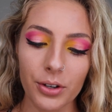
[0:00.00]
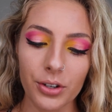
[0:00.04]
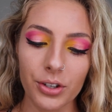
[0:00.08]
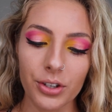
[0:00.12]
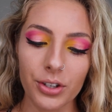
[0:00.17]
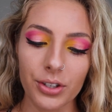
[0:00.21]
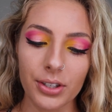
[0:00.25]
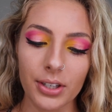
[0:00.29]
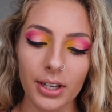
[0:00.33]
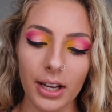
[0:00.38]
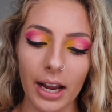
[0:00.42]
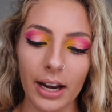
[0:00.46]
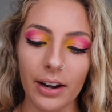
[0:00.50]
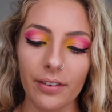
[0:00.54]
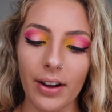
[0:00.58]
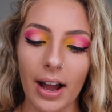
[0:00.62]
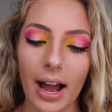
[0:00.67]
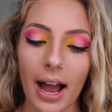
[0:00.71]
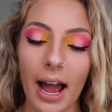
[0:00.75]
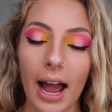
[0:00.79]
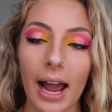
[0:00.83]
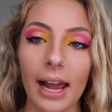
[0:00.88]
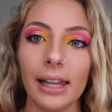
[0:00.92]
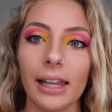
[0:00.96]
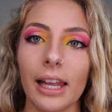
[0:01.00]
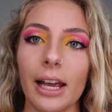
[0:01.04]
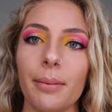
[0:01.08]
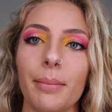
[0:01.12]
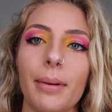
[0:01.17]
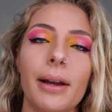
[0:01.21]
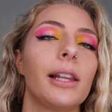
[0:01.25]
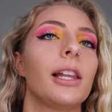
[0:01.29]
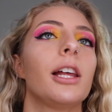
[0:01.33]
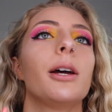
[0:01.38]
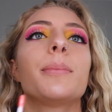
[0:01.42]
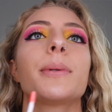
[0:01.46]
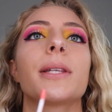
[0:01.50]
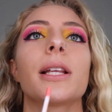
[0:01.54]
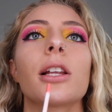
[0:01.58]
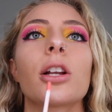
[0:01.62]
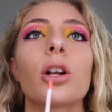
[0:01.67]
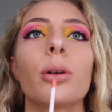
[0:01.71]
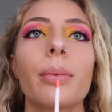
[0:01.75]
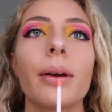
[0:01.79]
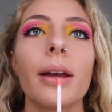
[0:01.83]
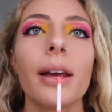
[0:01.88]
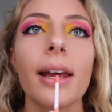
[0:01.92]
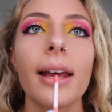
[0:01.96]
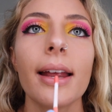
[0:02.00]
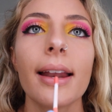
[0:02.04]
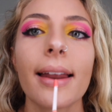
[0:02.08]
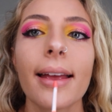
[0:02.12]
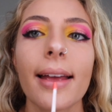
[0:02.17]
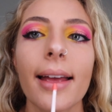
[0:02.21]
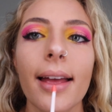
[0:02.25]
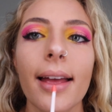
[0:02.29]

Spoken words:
just to kind of highlight my lips a little bit.